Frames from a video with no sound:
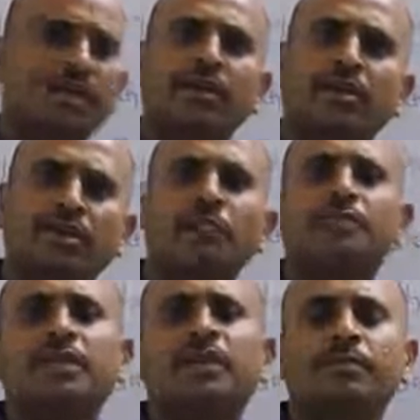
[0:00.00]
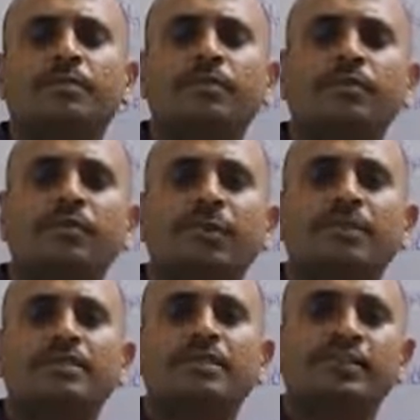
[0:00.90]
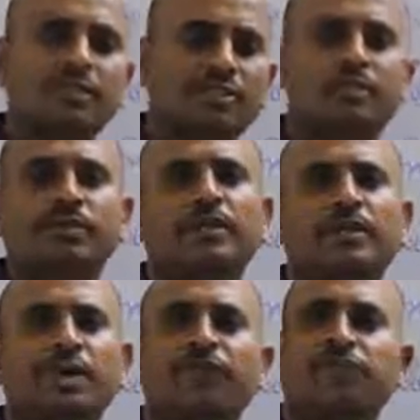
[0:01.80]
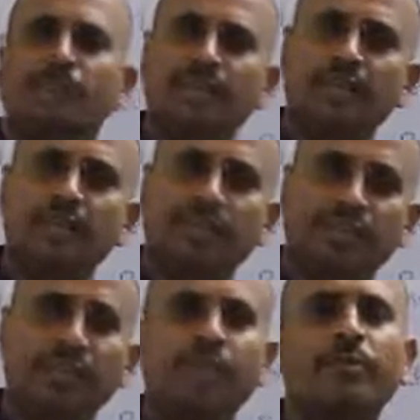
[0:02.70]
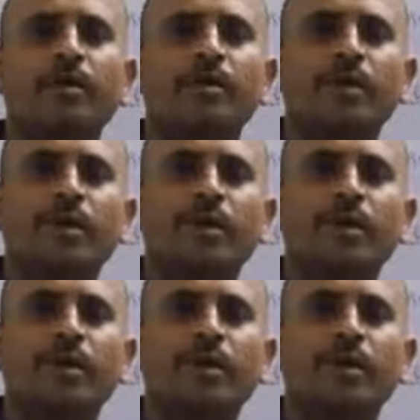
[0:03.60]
an object, that means if you place a dustbin, or if you place a table,